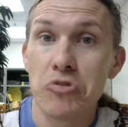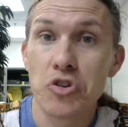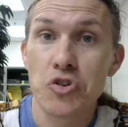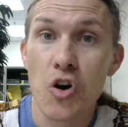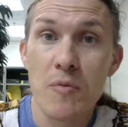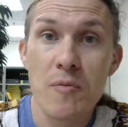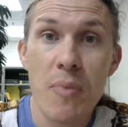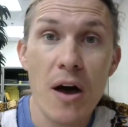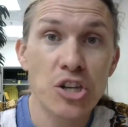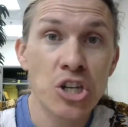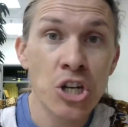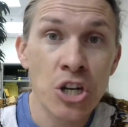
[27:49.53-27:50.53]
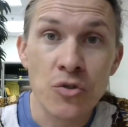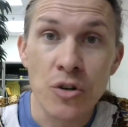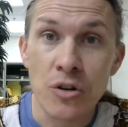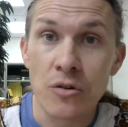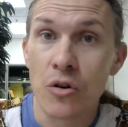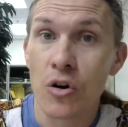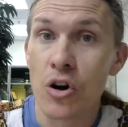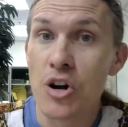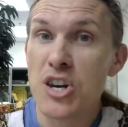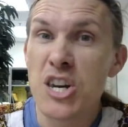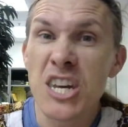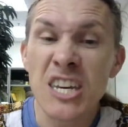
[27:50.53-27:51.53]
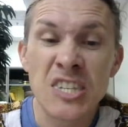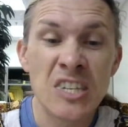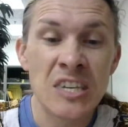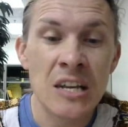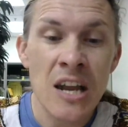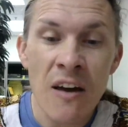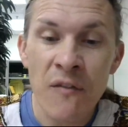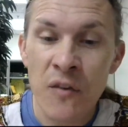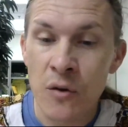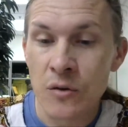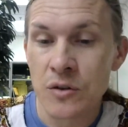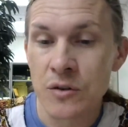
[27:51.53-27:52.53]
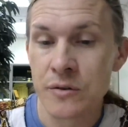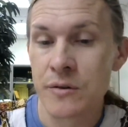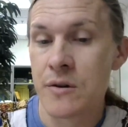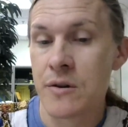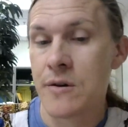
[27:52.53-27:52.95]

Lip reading: You told me about children or nieces and nephews